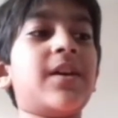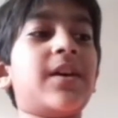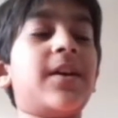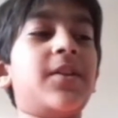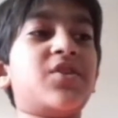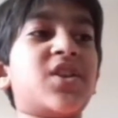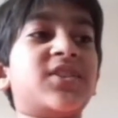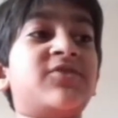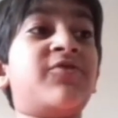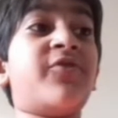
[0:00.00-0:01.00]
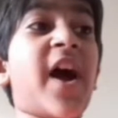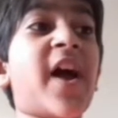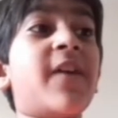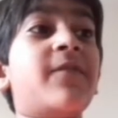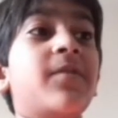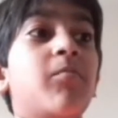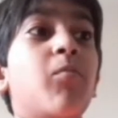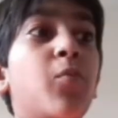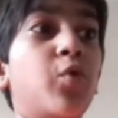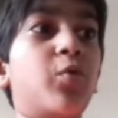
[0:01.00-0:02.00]
in just 5
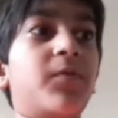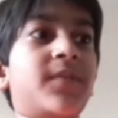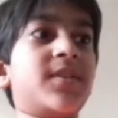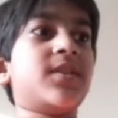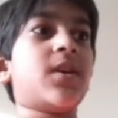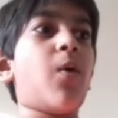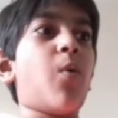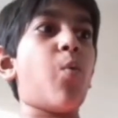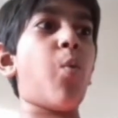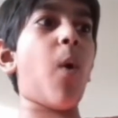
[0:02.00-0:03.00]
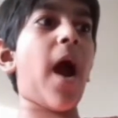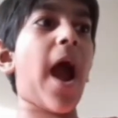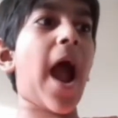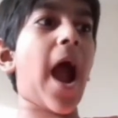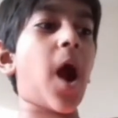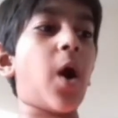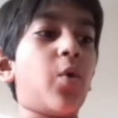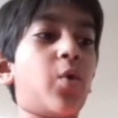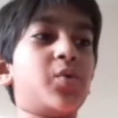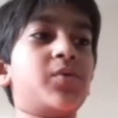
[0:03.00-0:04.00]
moves.
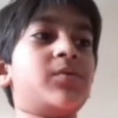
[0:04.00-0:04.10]
Wow!